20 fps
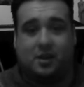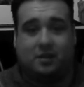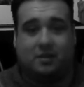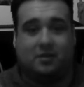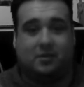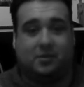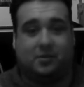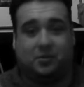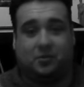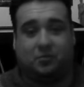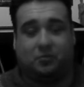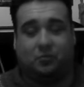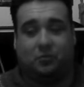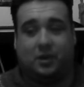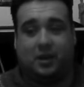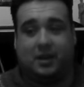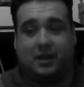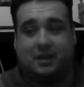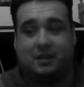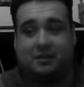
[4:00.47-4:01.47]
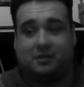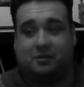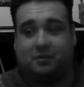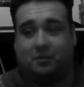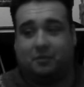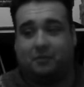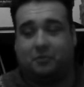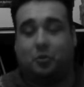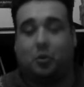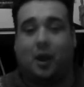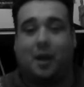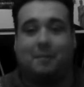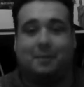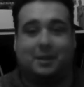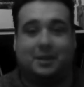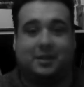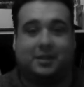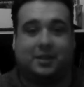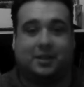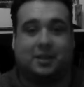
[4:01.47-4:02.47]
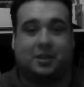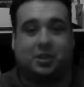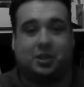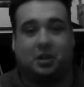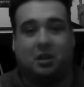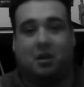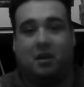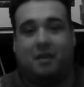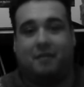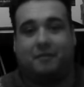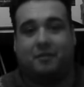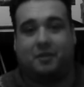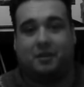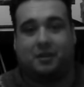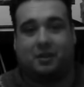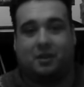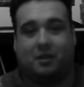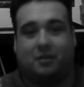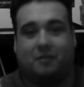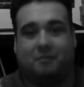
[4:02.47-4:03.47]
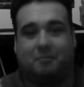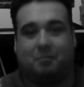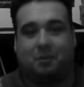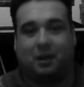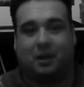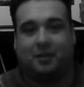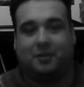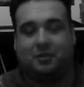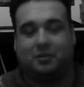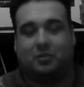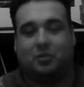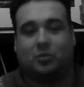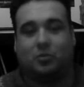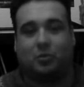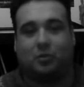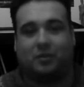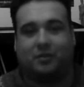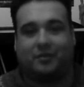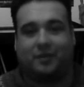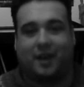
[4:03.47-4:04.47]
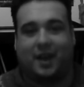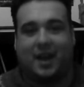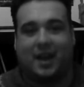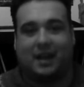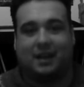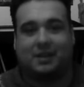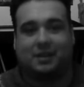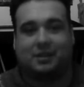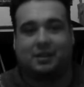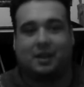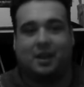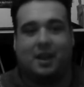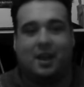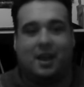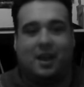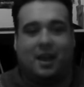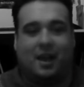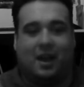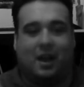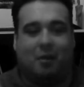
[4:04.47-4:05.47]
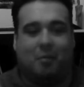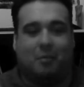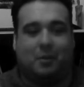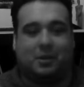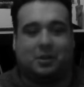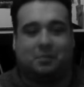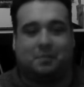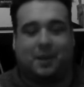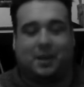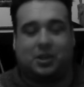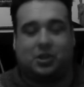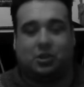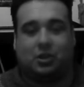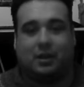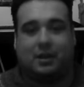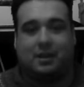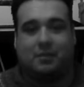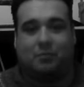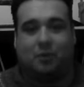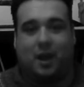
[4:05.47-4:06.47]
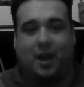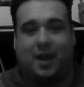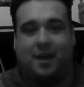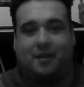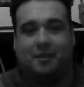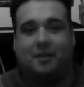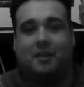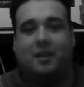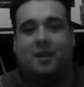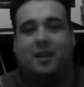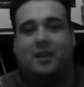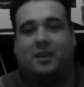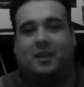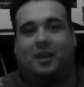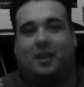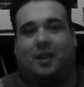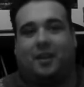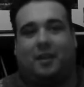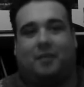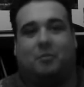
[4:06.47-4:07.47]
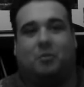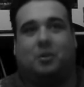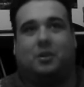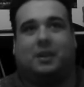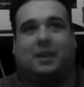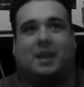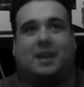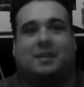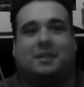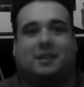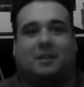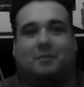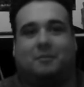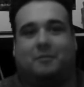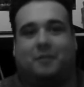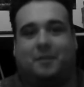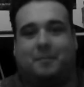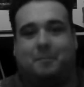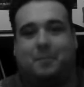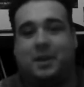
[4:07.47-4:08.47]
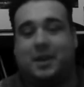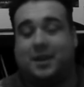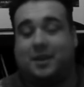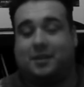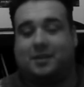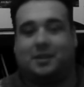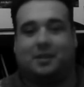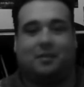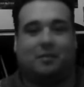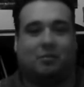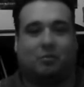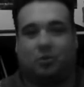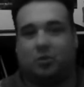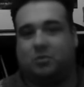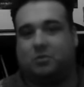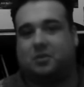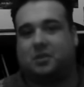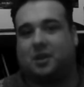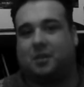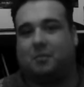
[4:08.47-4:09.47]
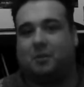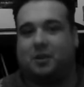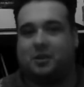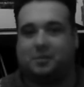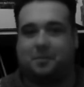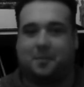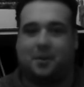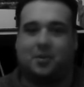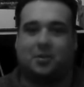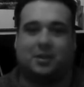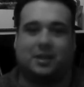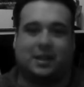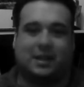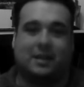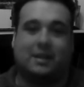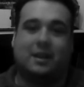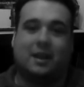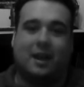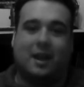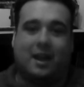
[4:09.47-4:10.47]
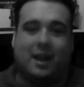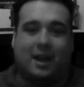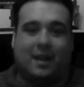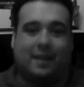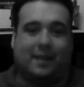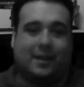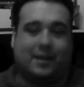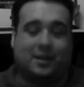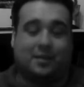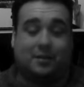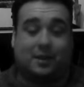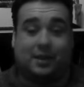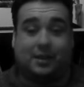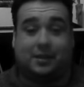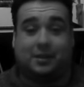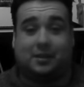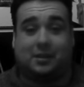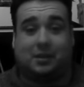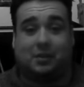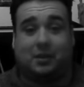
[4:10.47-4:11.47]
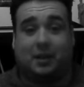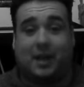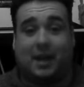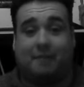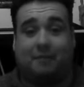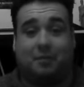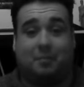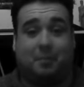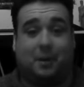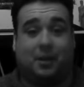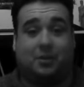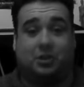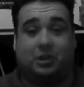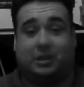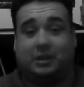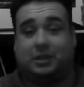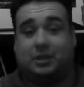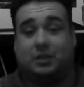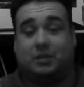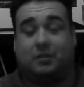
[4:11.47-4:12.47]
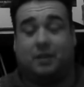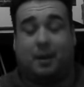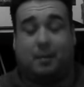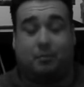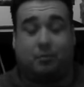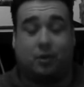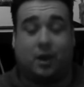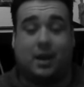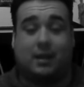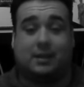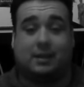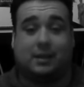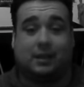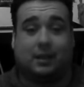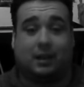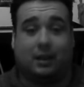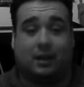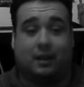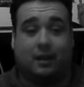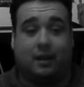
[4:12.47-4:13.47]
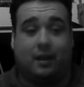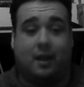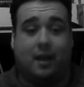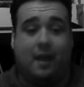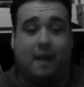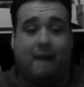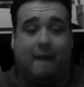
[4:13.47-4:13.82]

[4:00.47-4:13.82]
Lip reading: use really sort of crappy CGI for the kind of blood and gore effects, especially when, you know, they want to get something piercing through someone's body and they don't necessarily have the budget to do that practically.